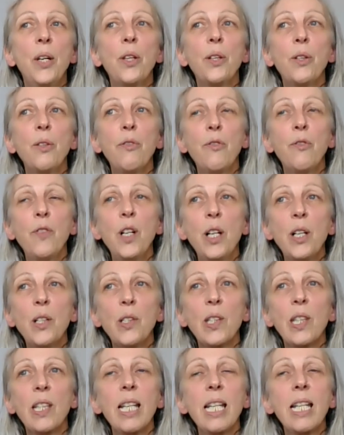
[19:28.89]
But the
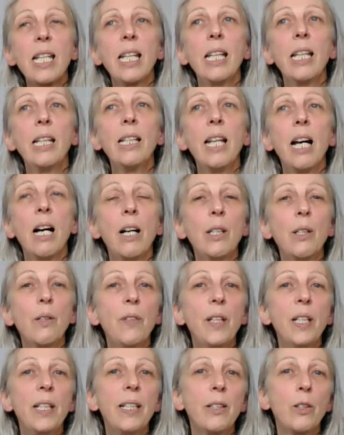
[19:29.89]
first thing in
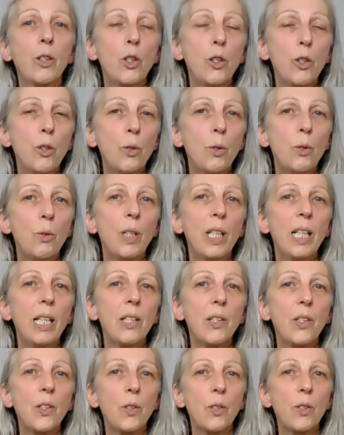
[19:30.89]
Ayurveda to do
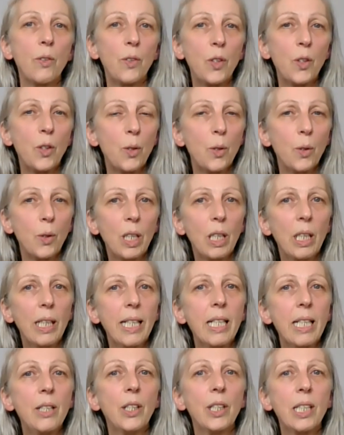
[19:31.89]
is to
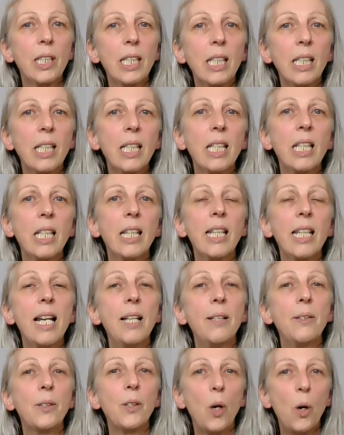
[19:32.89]
clean your teeth,
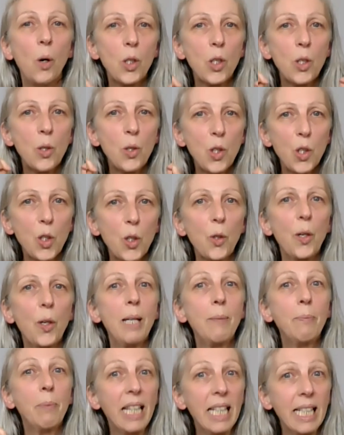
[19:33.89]
and also
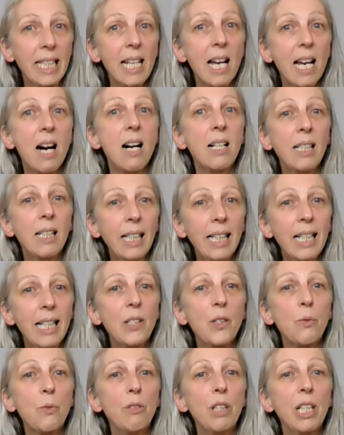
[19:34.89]
scrape the tongue
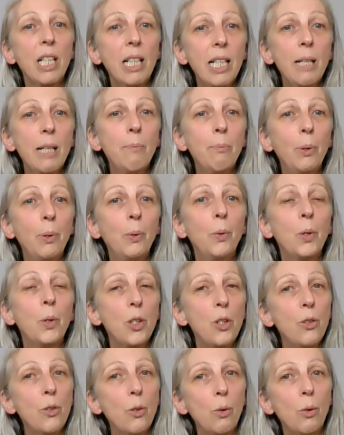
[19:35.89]
is really
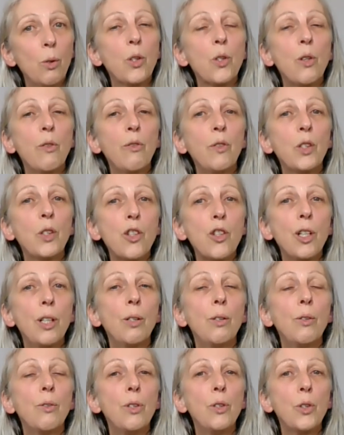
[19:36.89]
important also for
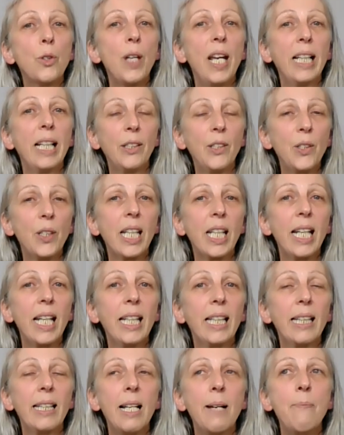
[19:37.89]
children, to
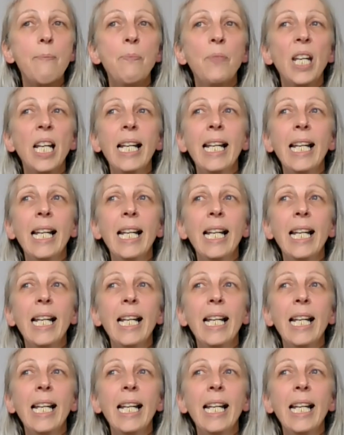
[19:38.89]
educate them.